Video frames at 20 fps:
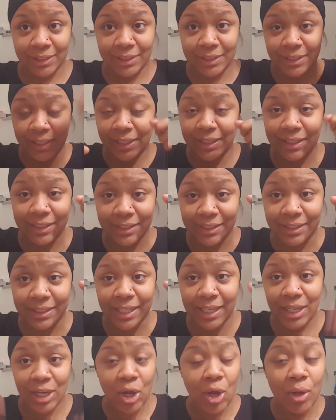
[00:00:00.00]
stick this
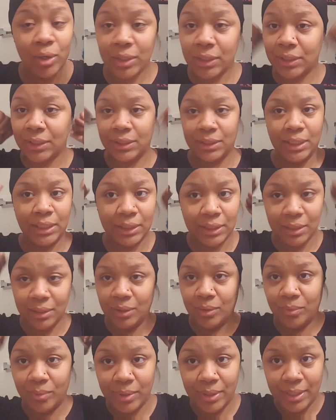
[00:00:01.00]
thing on and just get the
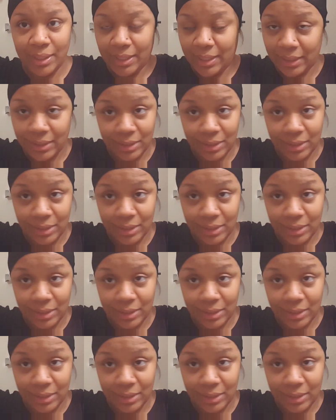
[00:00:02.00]
gluing.